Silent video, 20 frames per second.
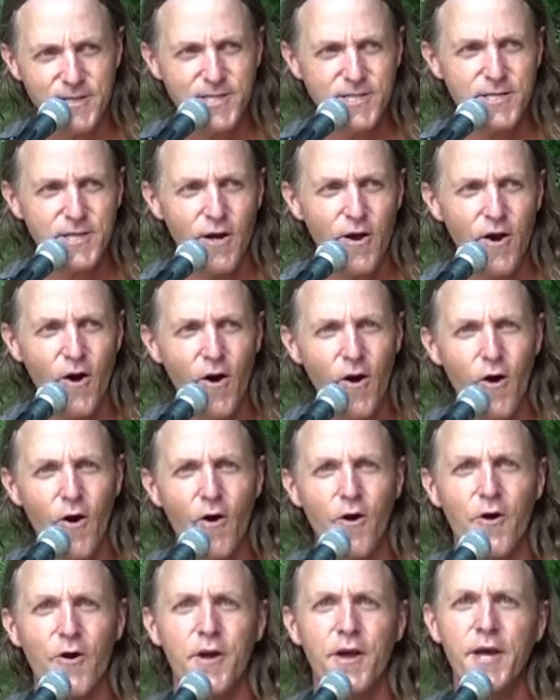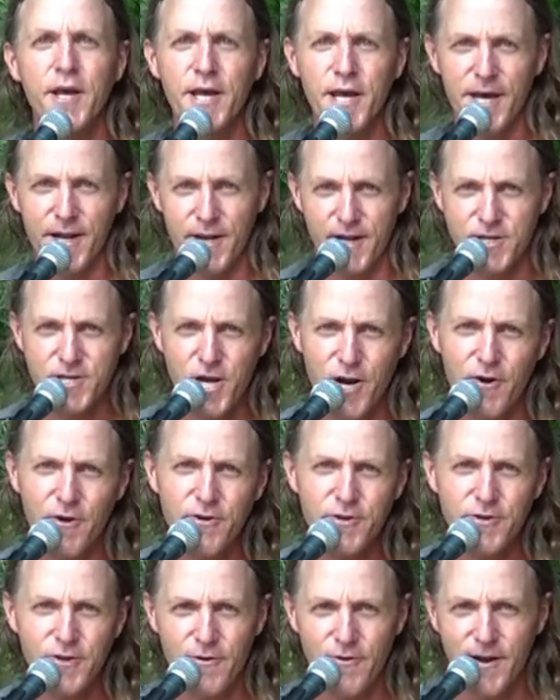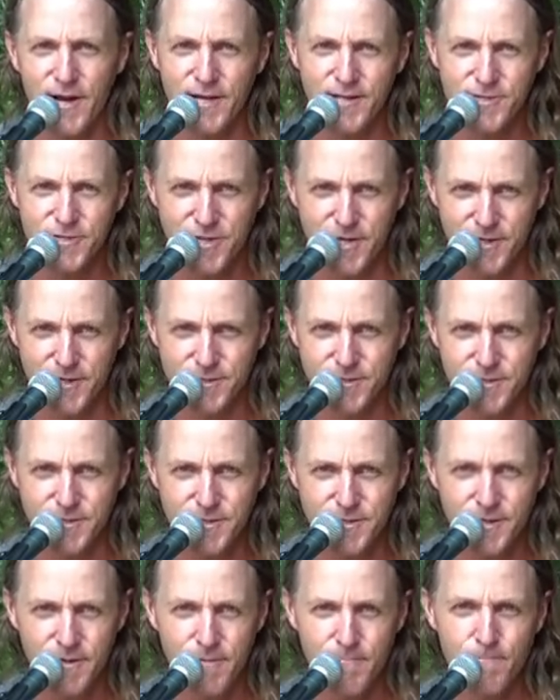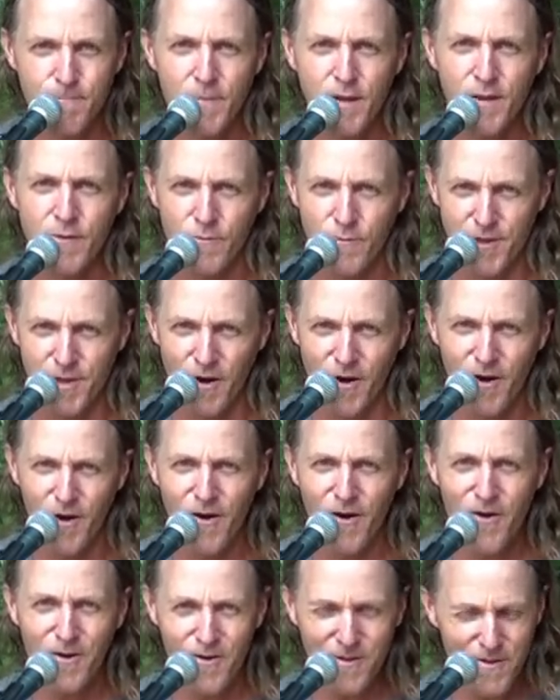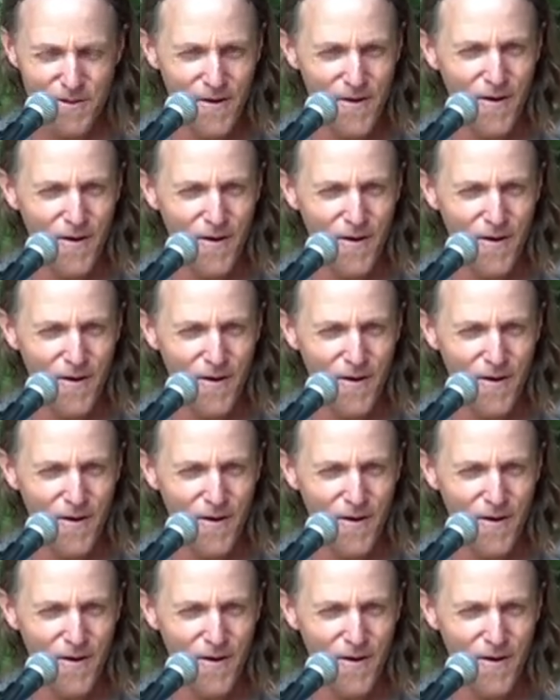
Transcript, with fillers: of song that'll turn your engines with all